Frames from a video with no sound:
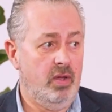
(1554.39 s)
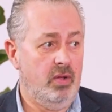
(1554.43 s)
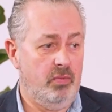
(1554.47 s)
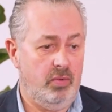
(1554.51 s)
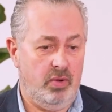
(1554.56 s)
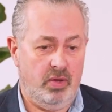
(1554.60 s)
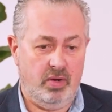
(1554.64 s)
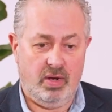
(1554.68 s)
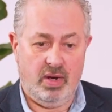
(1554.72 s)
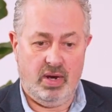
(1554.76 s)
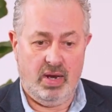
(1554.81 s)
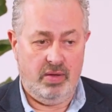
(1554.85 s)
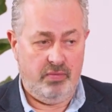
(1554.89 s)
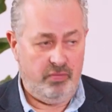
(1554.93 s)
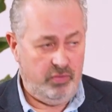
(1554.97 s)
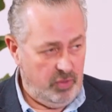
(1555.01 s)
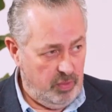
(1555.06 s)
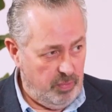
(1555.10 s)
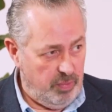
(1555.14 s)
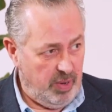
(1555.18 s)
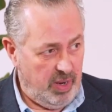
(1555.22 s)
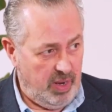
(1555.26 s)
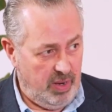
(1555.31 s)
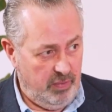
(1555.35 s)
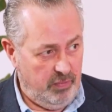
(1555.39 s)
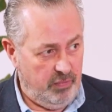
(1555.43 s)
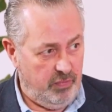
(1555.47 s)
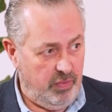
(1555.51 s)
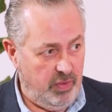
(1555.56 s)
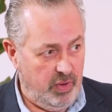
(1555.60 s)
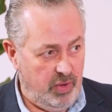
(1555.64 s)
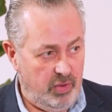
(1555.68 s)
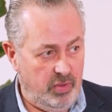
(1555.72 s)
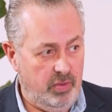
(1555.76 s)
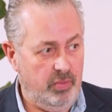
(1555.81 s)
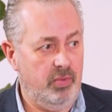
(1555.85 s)
we're going to level the playing
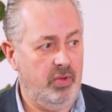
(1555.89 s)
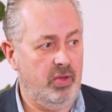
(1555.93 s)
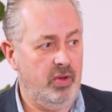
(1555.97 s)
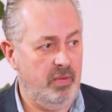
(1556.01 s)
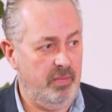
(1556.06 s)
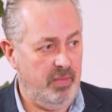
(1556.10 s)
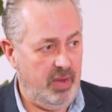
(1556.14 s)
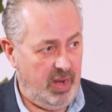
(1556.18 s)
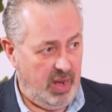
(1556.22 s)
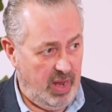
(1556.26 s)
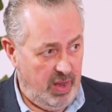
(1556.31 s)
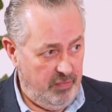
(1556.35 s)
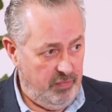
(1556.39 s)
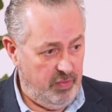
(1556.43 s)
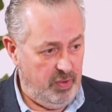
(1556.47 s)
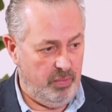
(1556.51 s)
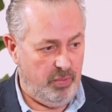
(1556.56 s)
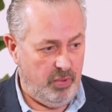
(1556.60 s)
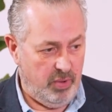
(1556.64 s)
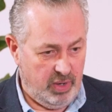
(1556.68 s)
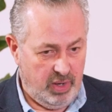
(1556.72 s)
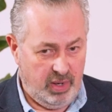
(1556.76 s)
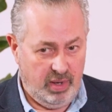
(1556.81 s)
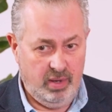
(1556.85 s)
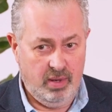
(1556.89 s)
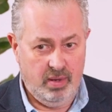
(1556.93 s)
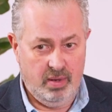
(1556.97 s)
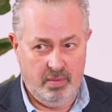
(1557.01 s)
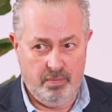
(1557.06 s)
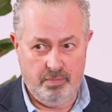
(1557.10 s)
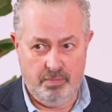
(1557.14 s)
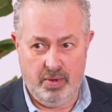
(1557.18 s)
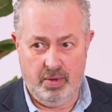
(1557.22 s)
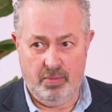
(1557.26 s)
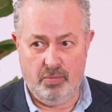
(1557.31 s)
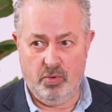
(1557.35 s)
field and we're going to make everybody
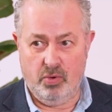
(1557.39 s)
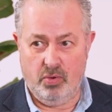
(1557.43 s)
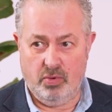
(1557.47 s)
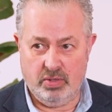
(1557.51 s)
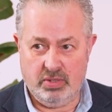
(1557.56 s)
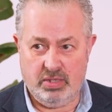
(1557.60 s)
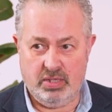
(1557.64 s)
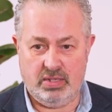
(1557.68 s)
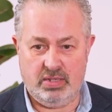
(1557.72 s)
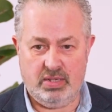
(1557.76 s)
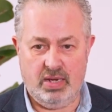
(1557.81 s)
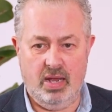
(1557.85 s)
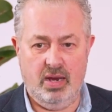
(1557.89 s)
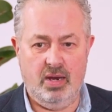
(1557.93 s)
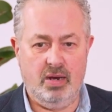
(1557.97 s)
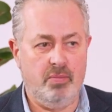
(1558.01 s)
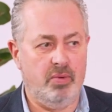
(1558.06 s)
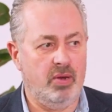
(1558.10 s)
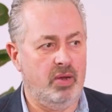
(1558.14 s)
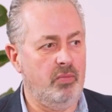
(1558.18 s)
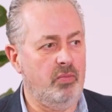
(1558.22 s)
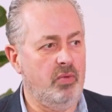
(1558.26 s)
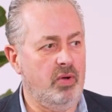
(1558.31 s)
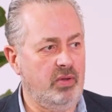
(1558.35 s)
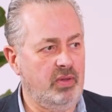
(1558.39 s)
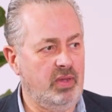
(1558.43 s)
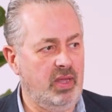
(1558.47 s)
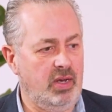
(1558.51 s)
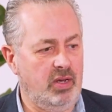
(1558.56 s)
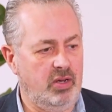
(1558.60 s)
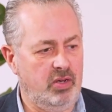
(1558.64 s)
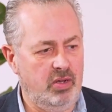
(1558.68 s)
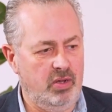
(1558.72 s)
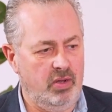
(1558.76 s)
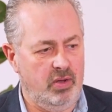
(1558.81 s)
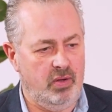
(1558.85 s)
be more sustainable in what they
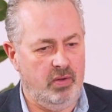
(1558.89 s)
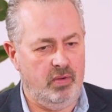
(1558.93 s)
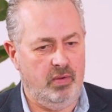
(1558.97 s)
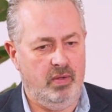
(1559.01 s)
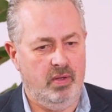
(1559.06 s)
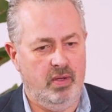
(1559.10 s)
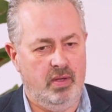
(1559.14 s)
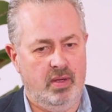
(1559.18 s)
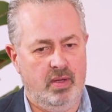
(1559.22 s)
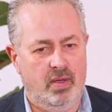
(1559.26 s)
do,